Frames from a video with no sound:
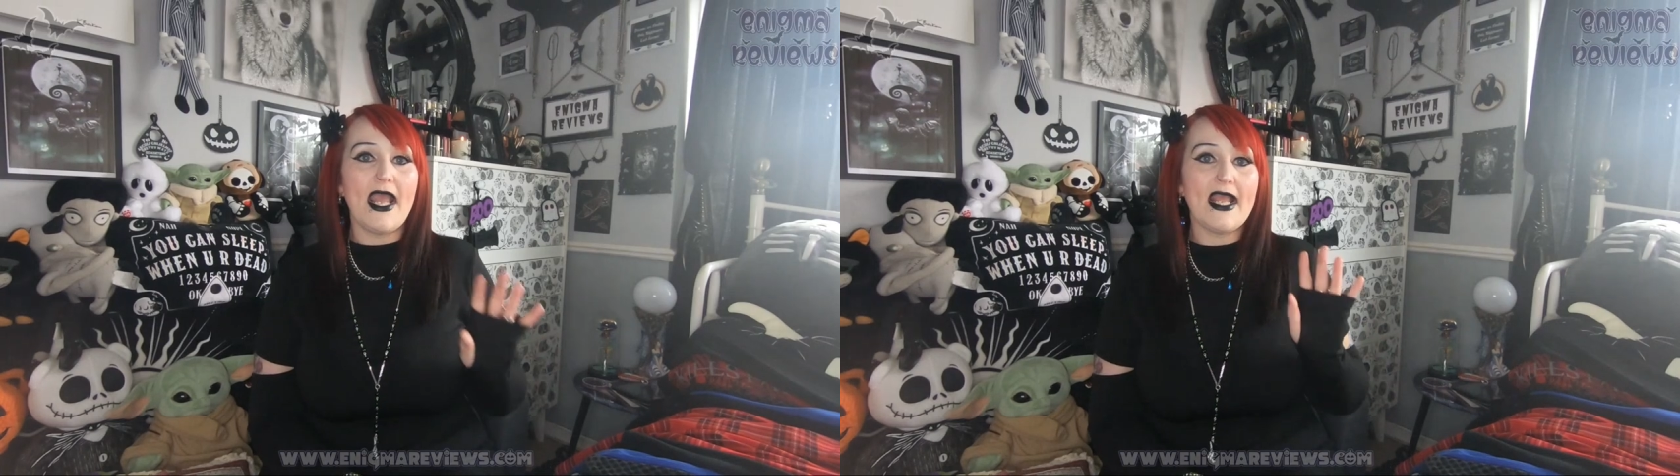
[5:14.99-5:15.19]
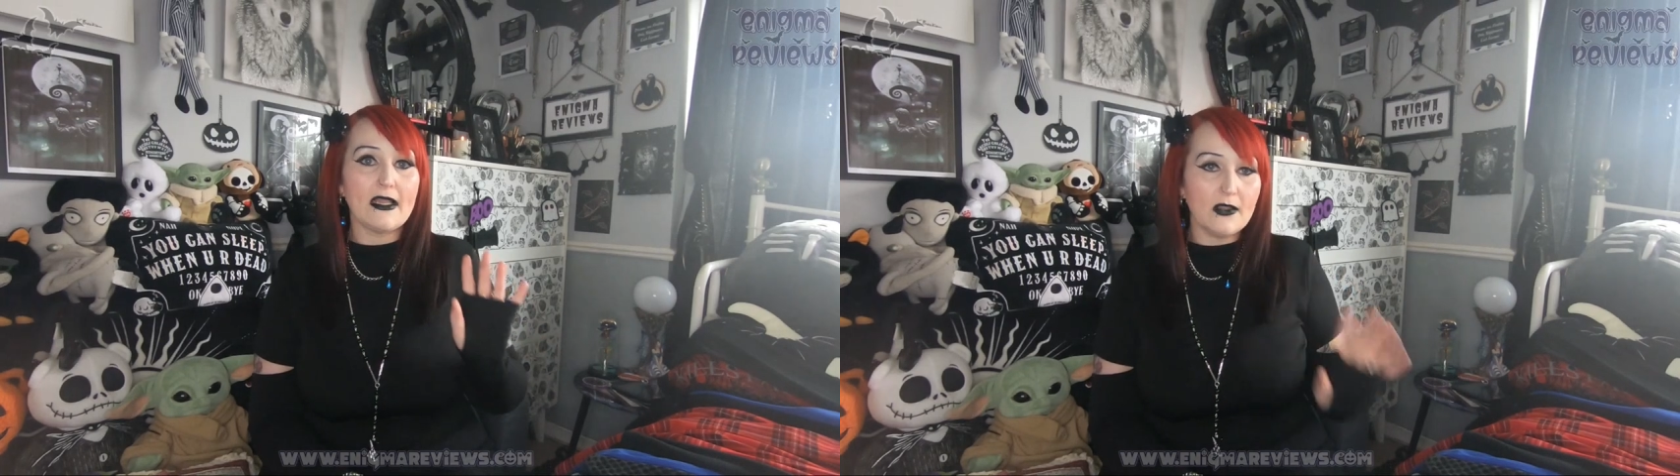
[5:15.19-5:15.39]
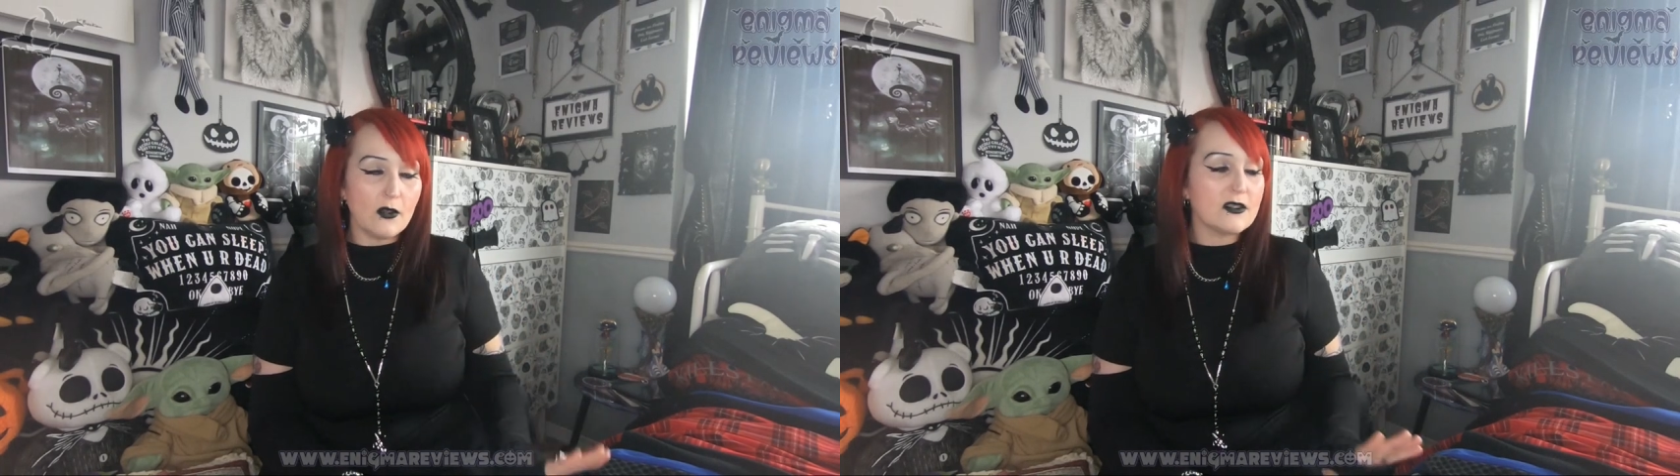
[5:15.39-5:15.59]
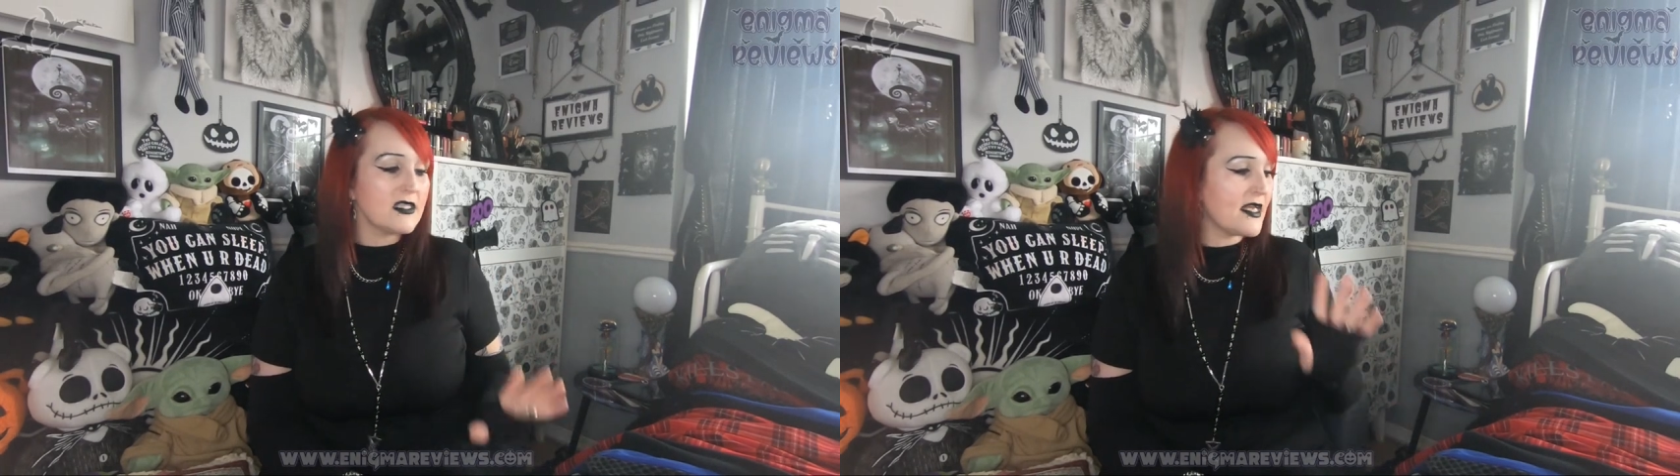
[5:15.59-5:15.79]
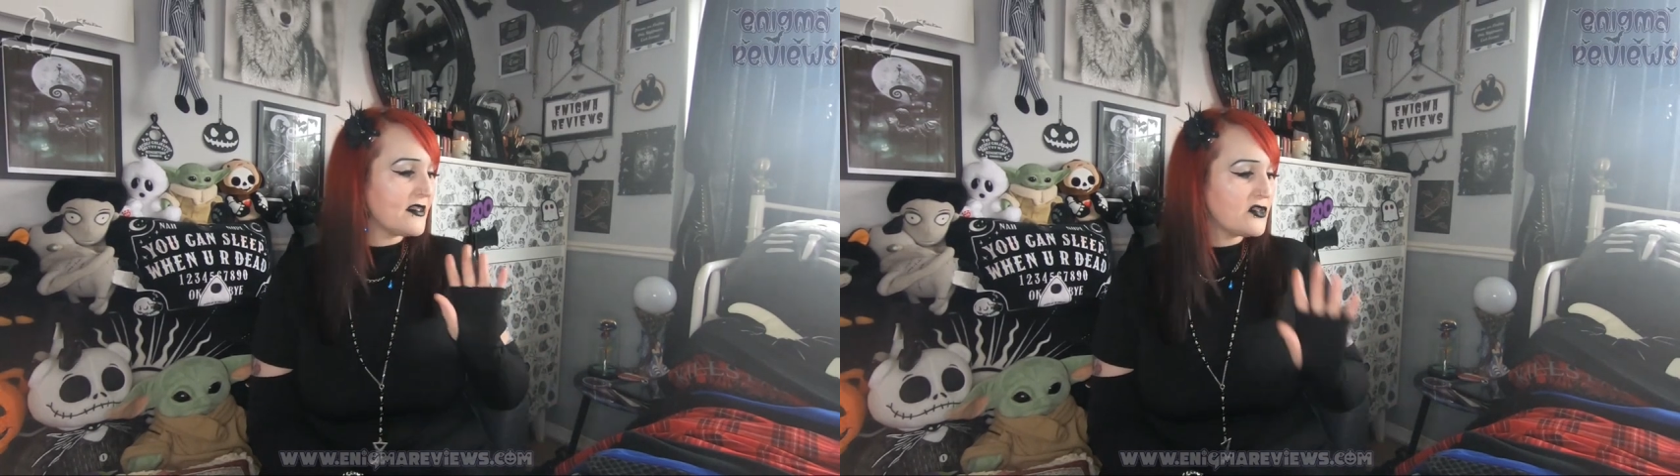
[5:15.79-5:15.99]
it looks
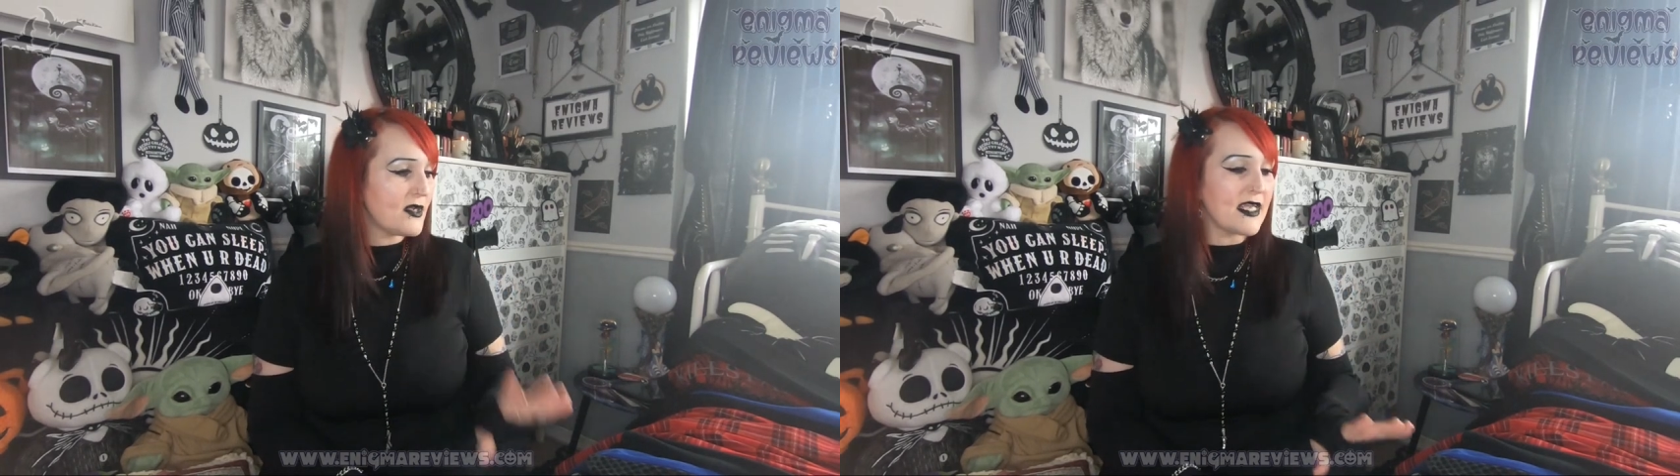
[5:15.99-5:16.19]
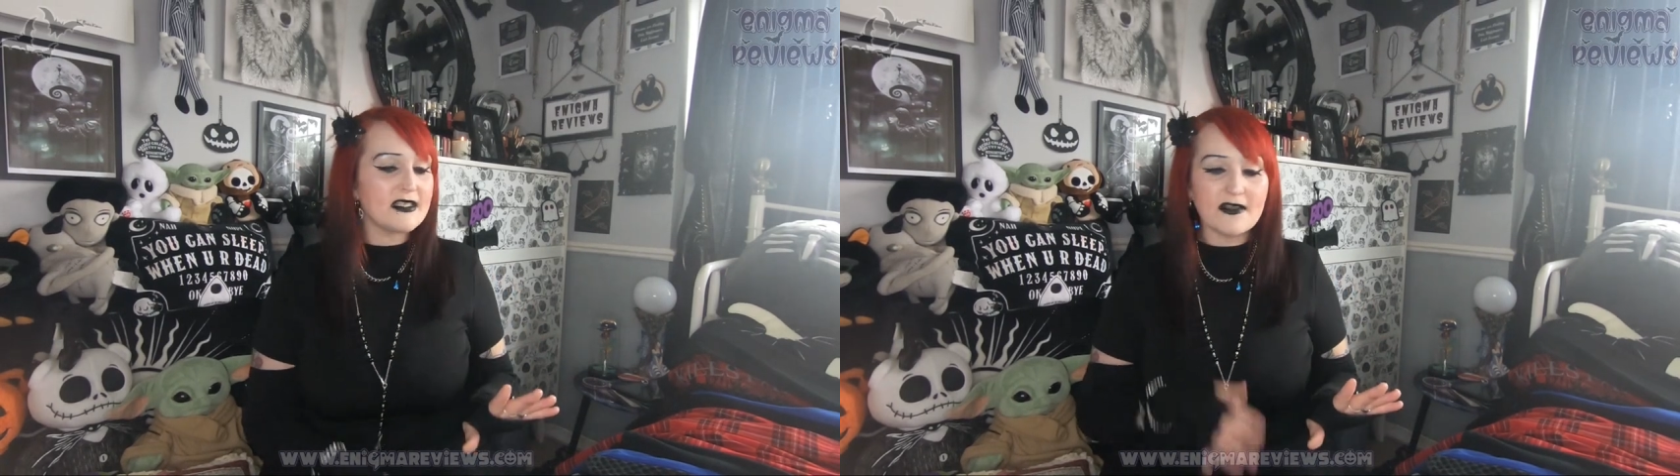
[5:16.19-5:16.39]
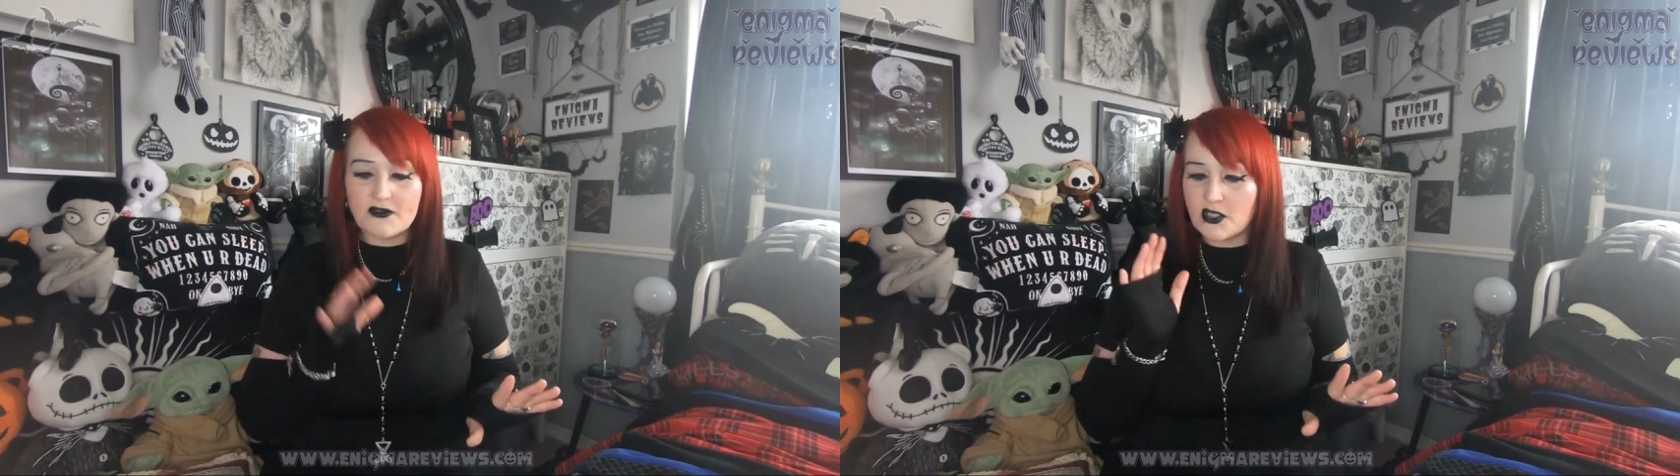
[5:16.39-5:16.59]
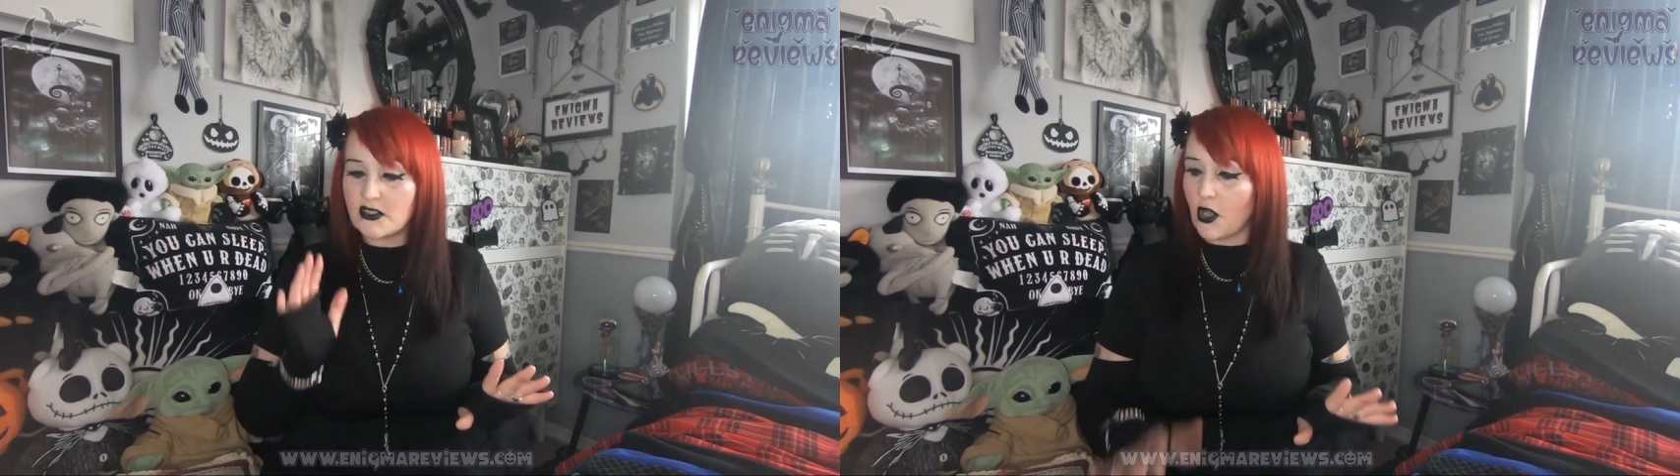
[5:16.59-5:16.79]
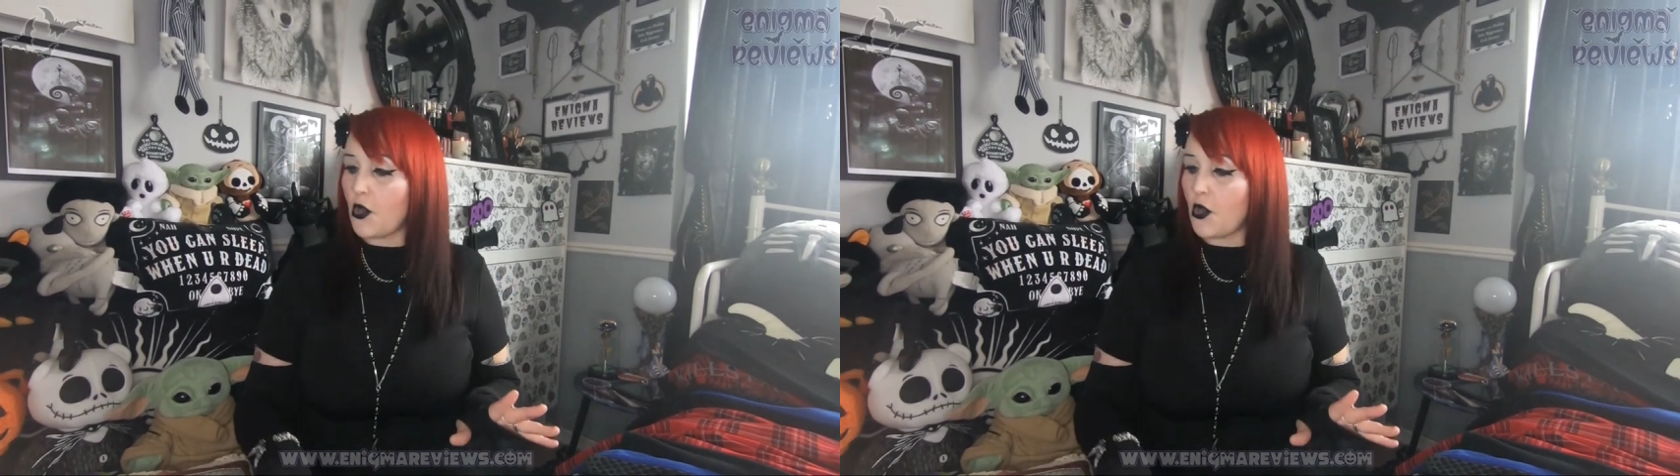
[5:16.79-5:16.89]
like the dress I've just